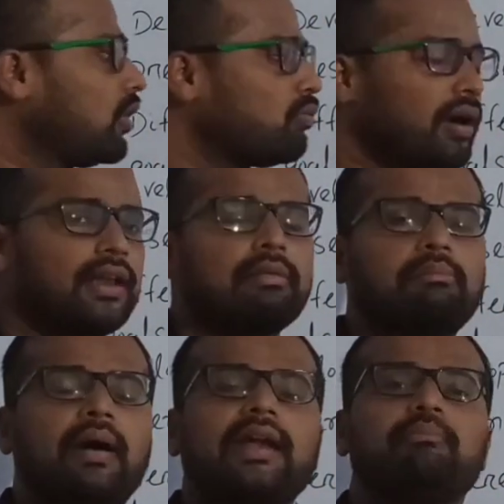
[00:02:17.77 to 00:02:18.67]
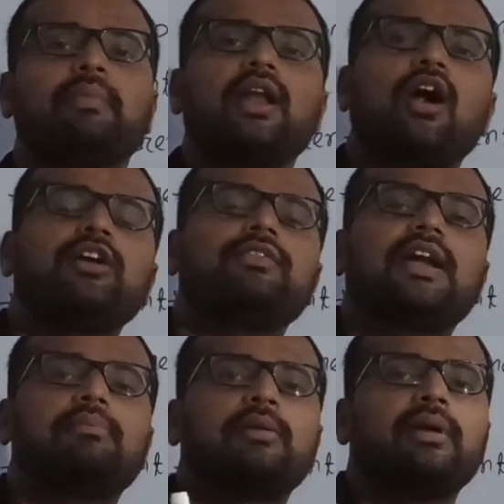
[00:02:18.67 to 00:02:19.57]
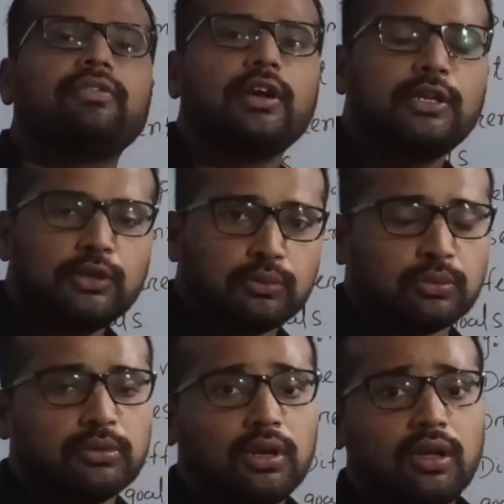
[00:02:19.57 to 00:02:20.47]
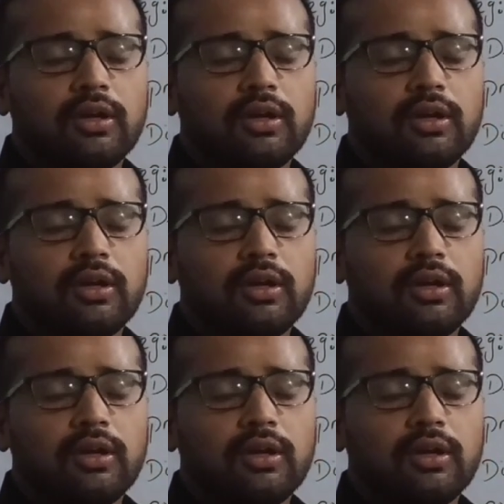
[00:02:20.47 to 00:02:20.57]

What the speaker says: for one may not be development for you.